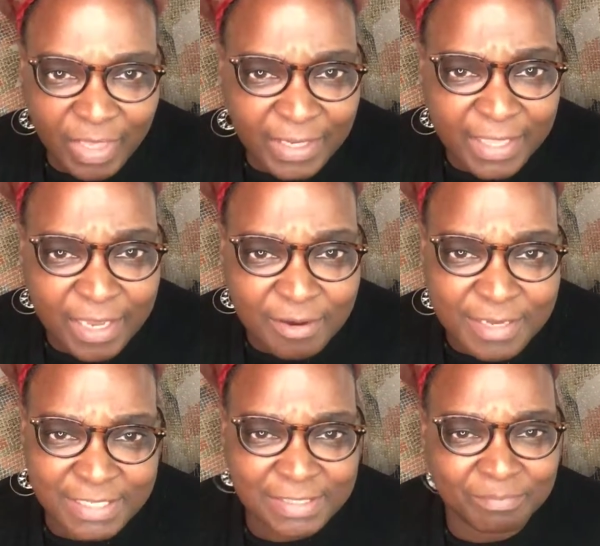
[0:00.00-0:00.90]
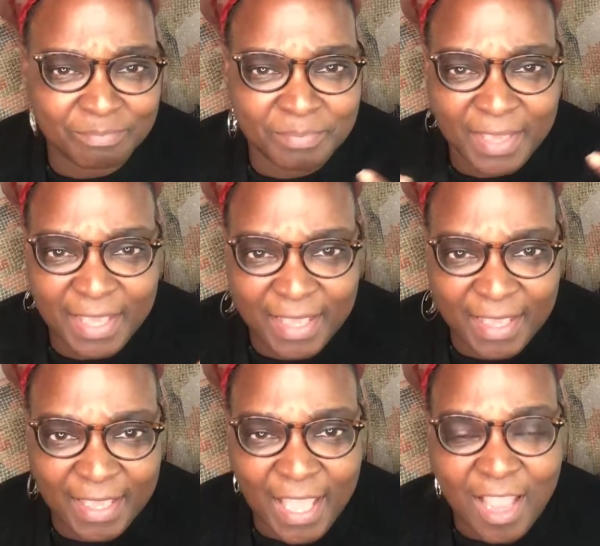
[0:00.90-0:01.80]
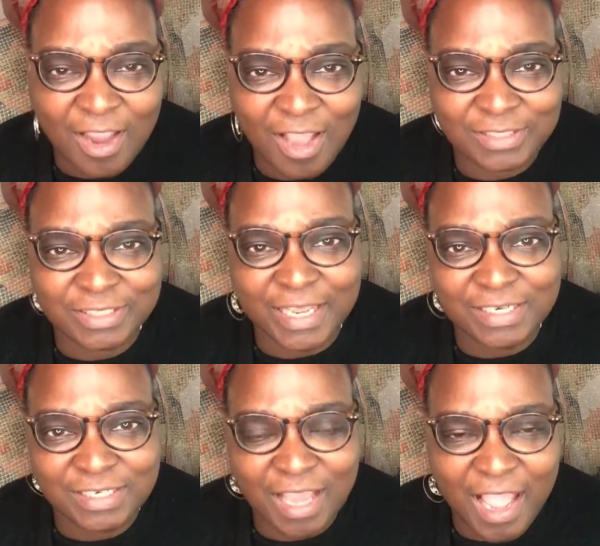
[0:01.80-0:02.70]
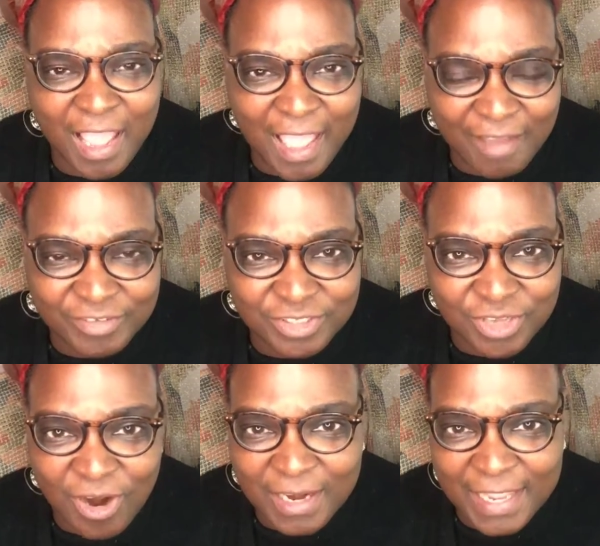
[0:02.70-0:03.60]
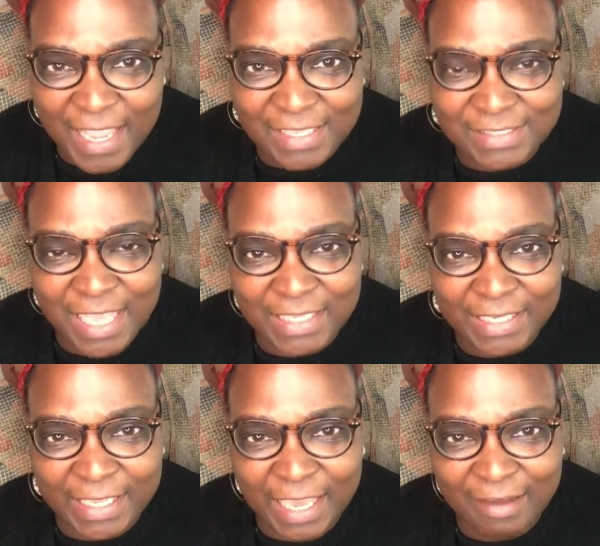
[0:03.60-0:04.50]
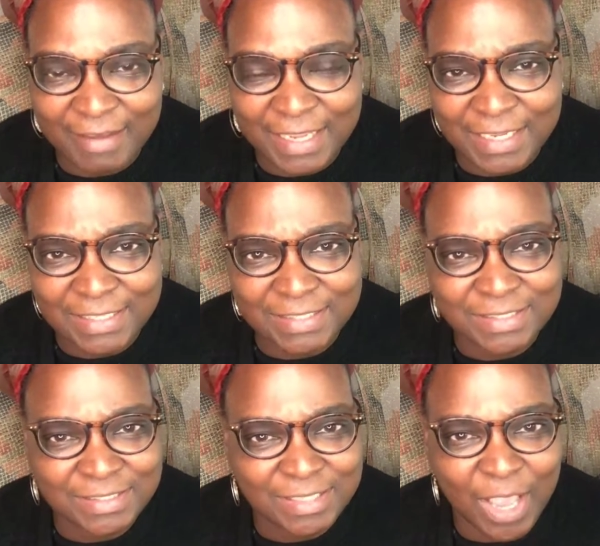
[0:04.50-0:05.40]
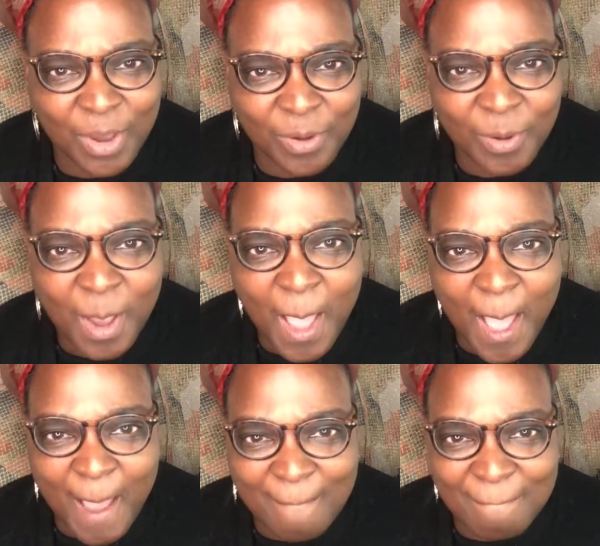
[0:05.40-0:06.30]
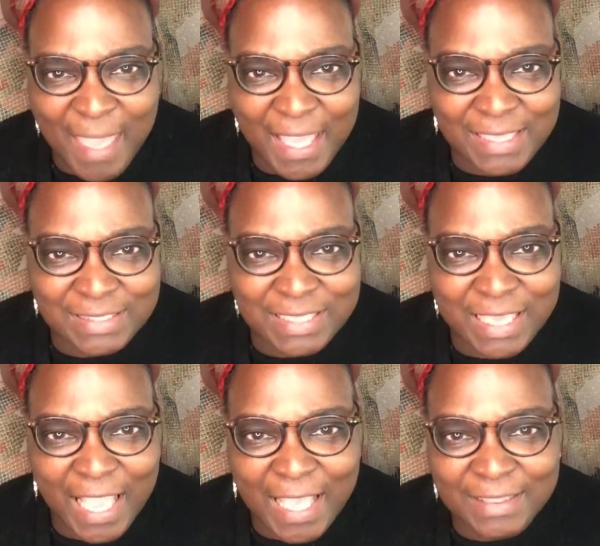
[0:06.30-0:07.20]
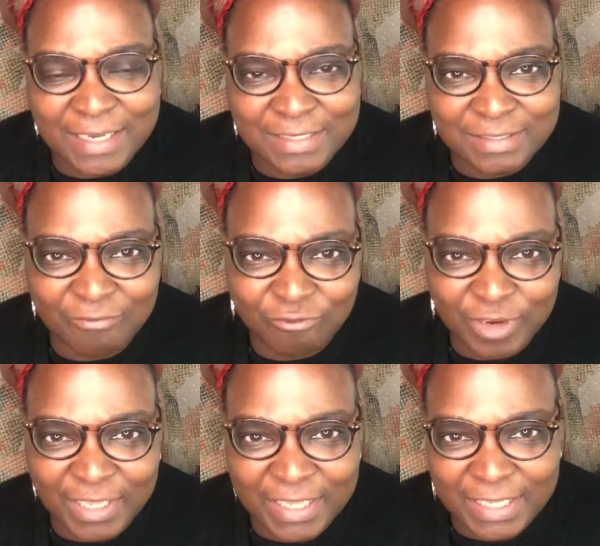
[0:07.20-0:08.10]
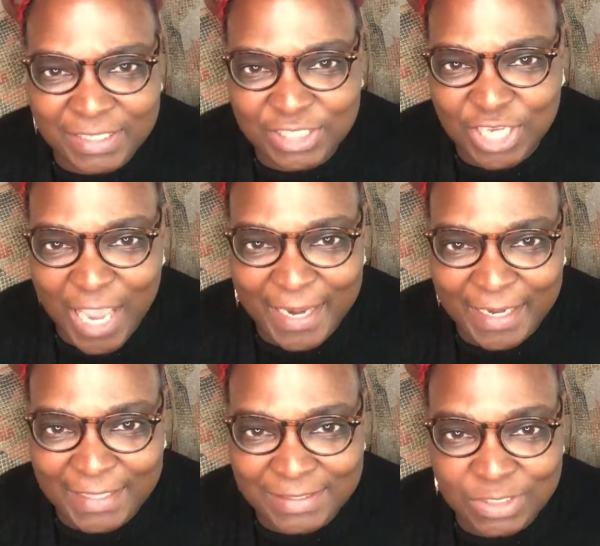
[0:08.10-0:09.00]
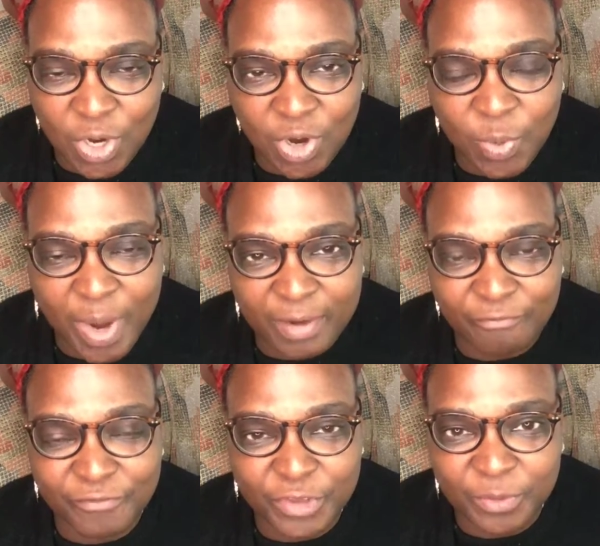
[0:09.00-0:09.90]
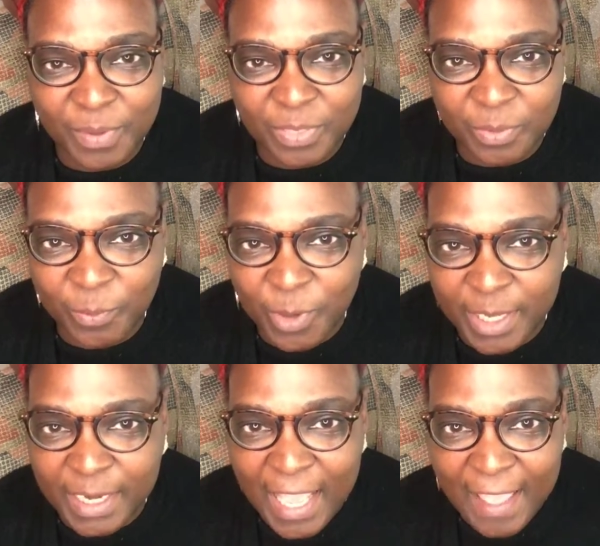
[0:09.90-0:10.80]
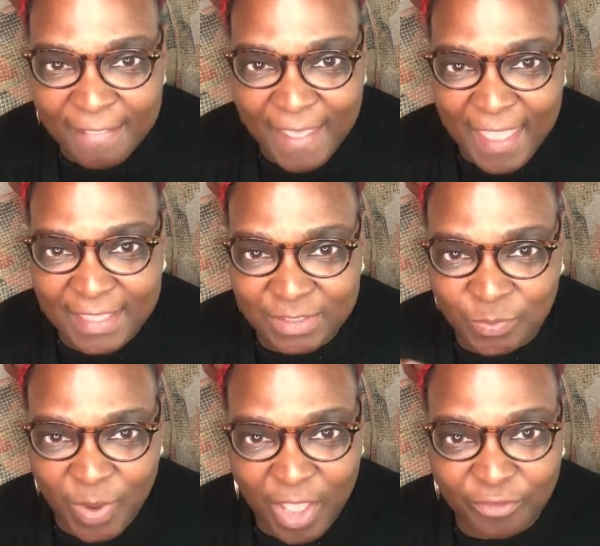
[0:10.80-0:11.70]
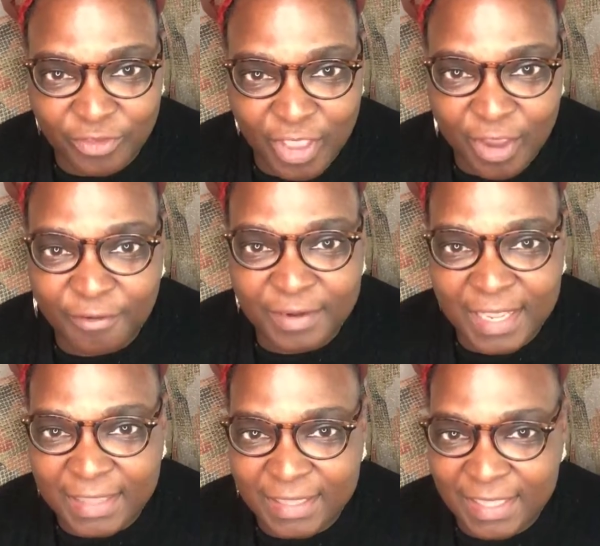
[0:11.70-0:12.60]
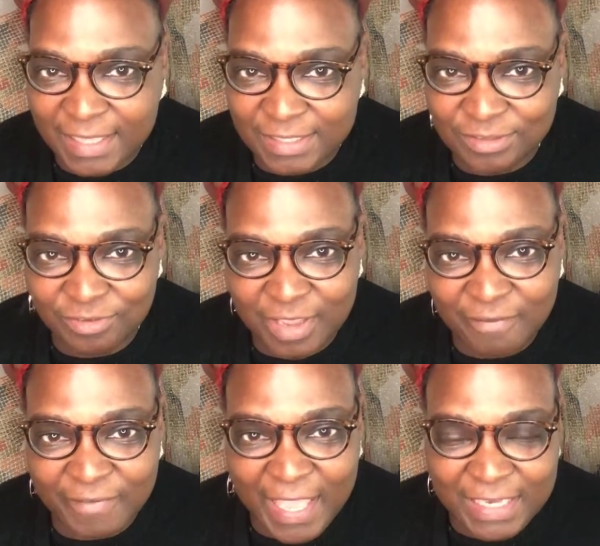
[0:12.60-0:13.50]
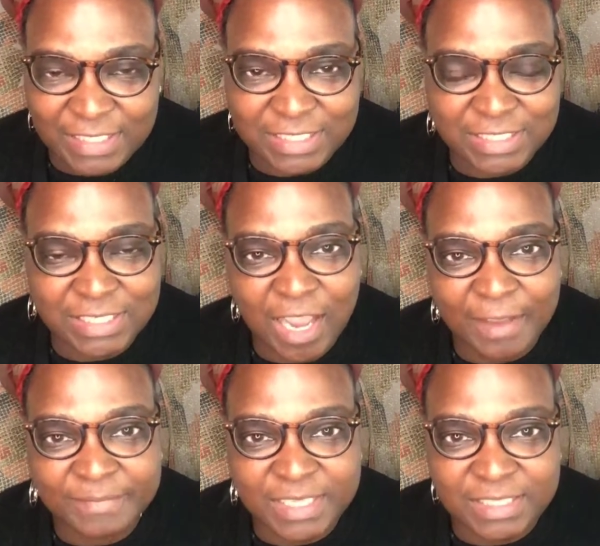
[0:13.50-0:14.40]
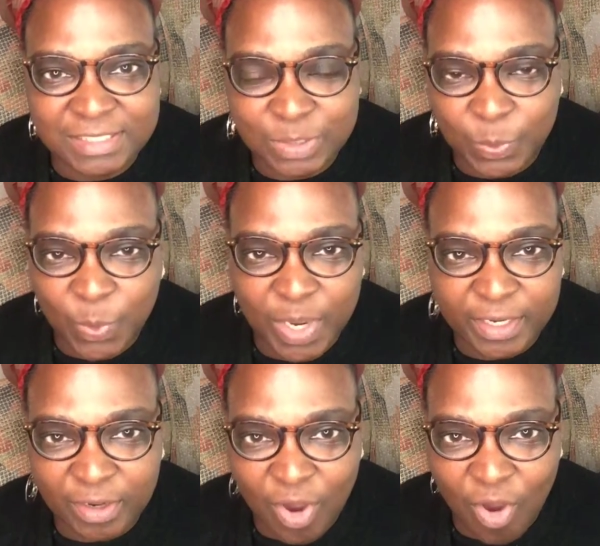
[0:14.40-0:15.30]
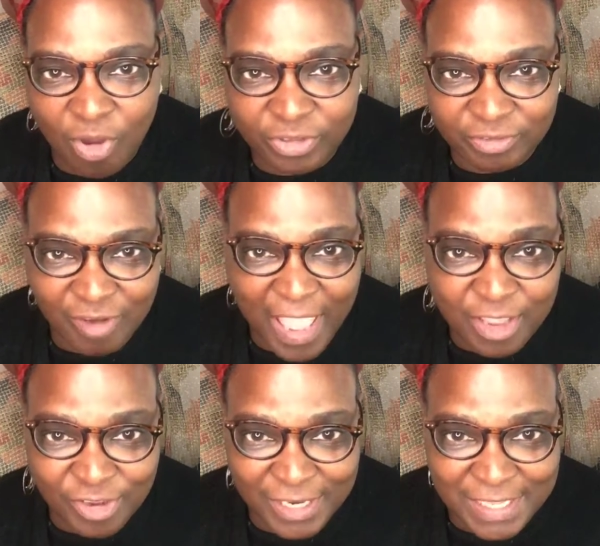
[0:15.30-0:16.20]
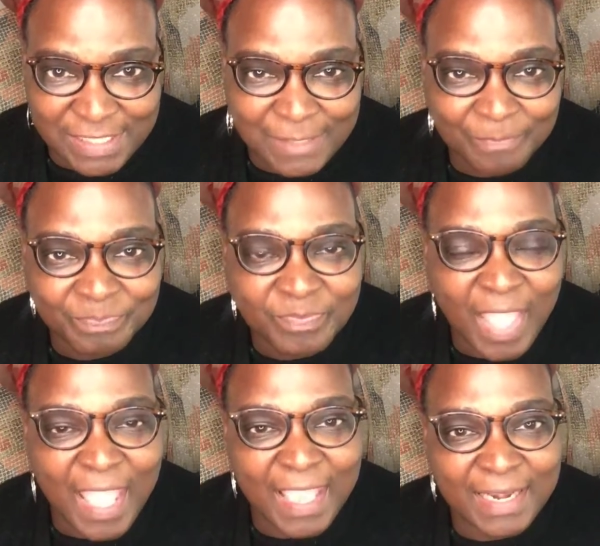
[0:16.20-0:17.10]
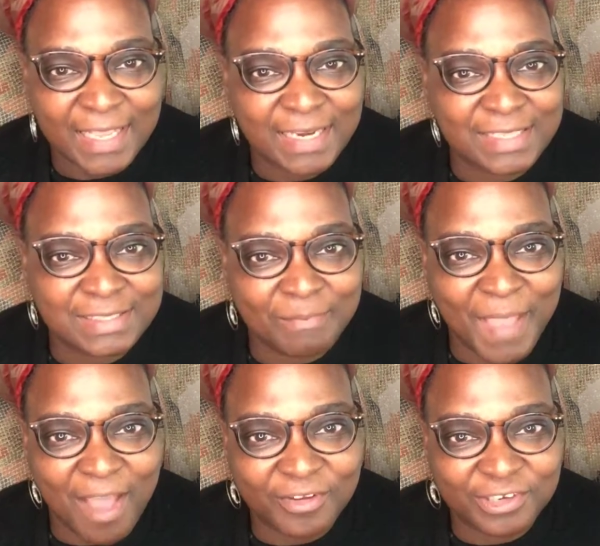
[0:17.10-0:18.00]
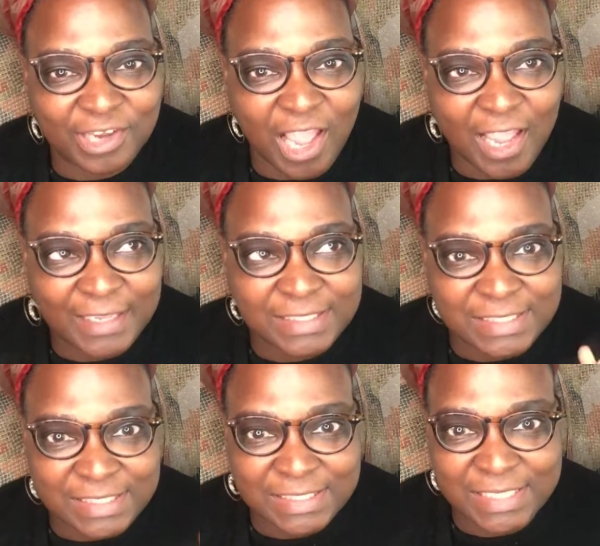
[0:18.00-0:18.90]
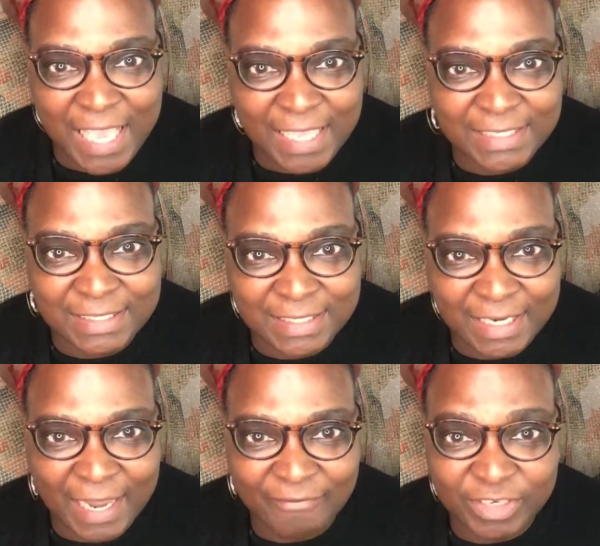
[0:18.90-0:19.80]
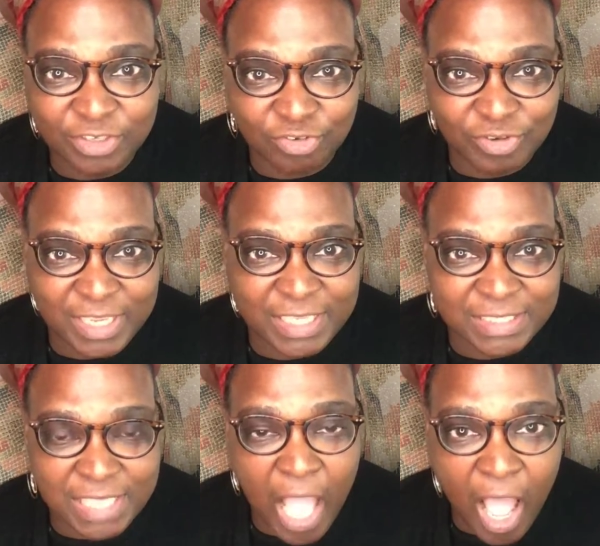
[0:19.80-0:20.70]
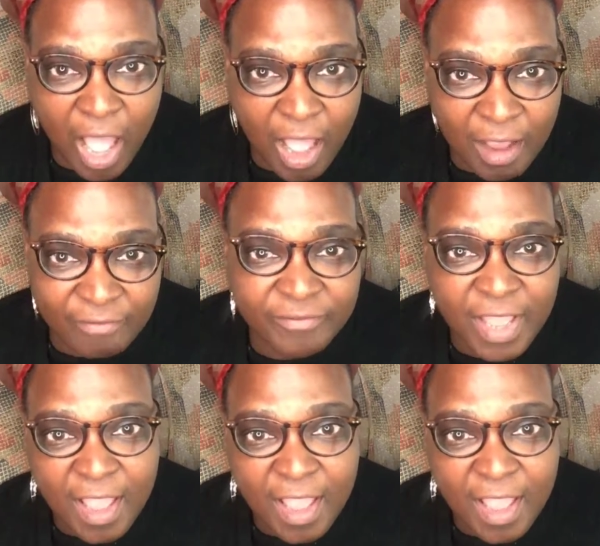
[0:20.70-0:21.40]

Leo is a big constellation. I have stargazed at Leo. It is so amazing. And there's a really shining star, quite a few, but the one that is well known in the history of ancient times is the one called Regulus. And it is about 9 to 10, 11 degrees of